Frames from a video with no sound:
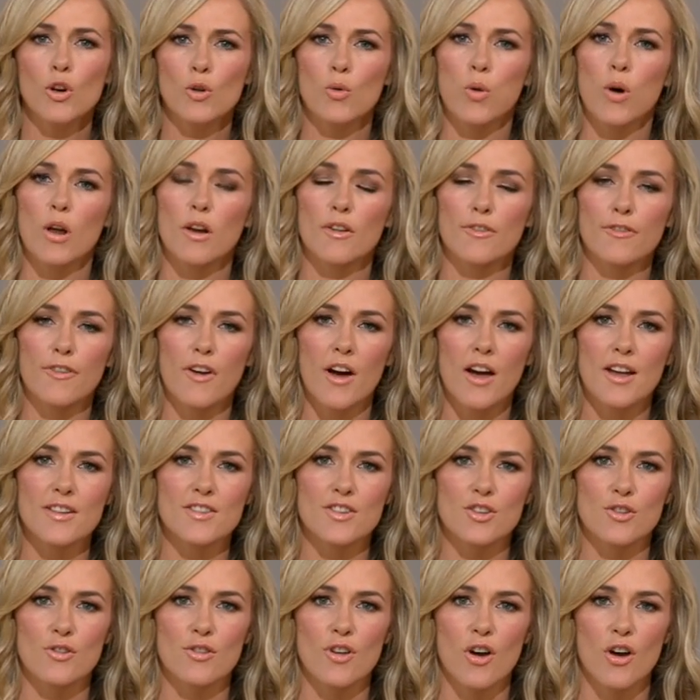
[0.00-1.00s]
What
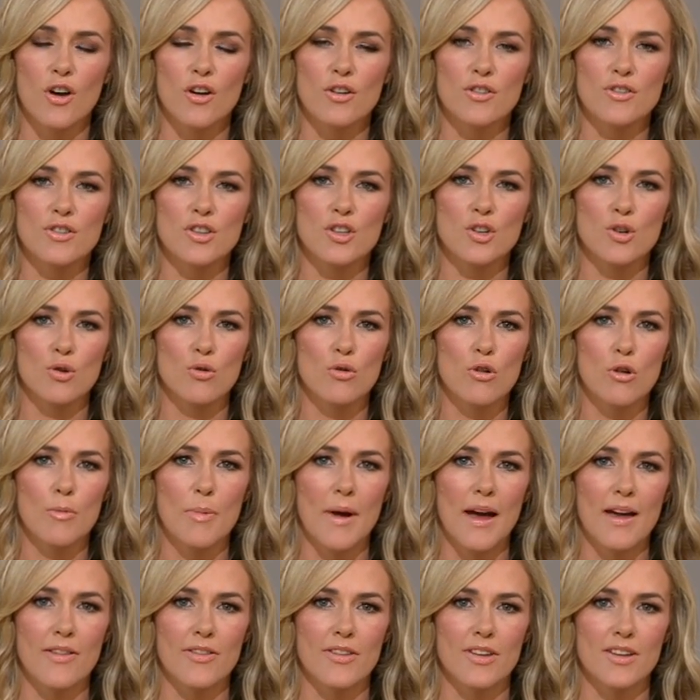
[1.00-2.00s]
qualifies you, though, to talk
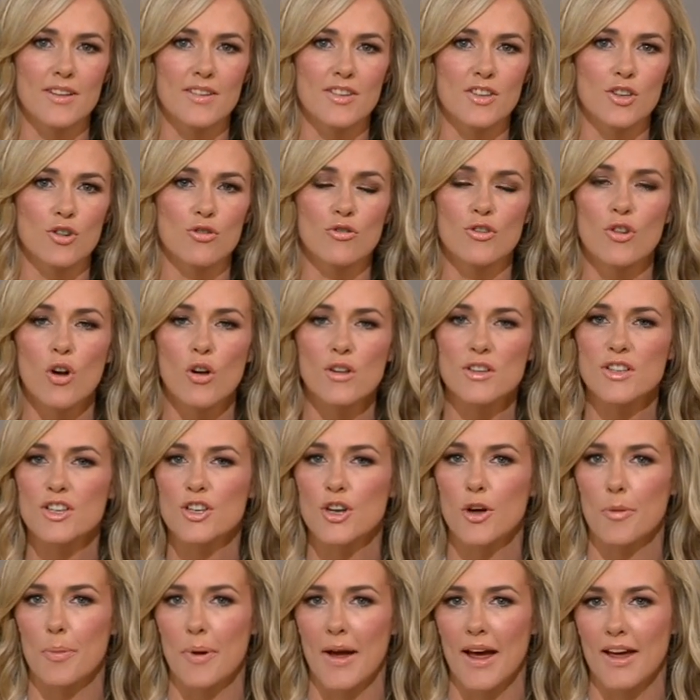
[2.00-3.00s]
about this? You're an
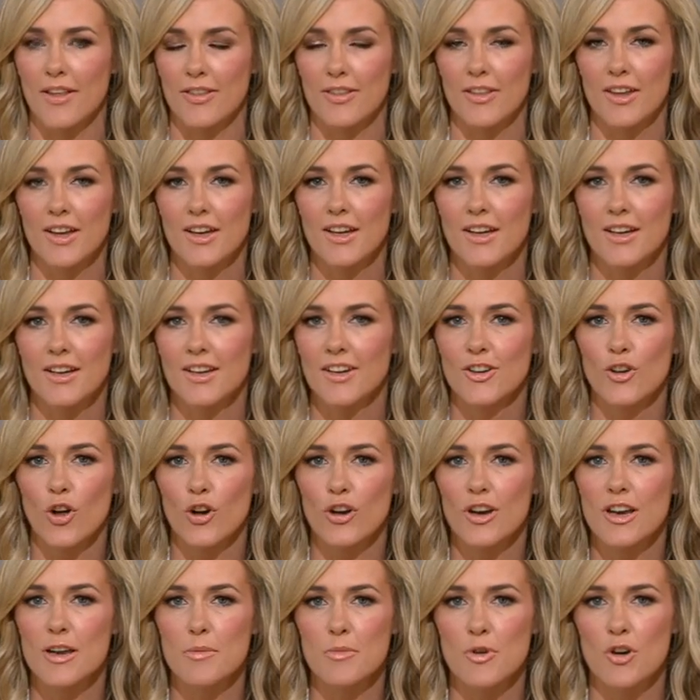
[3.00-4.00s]
osteopath,
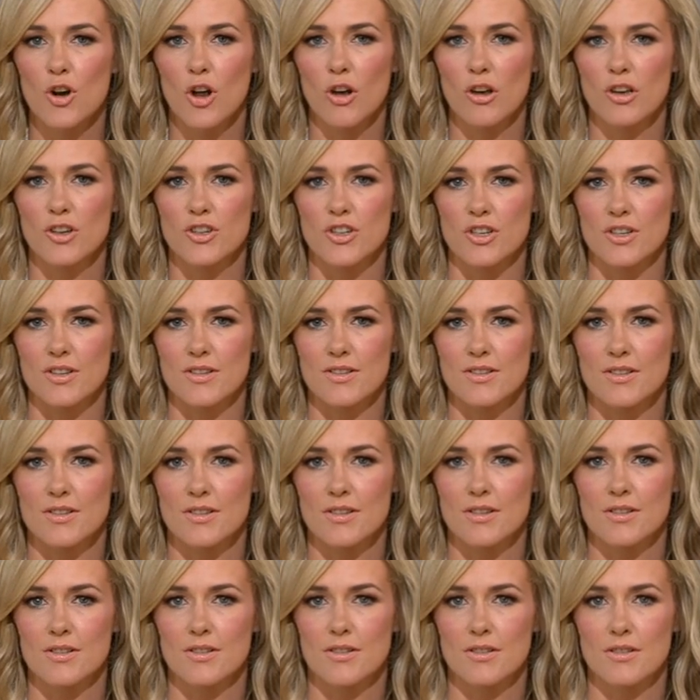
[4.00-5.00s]
not an
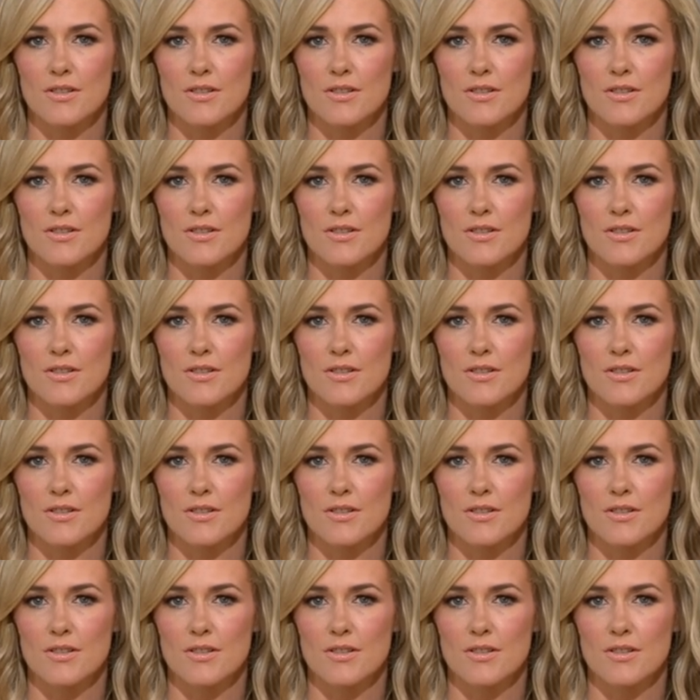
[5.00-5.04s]
immunologist.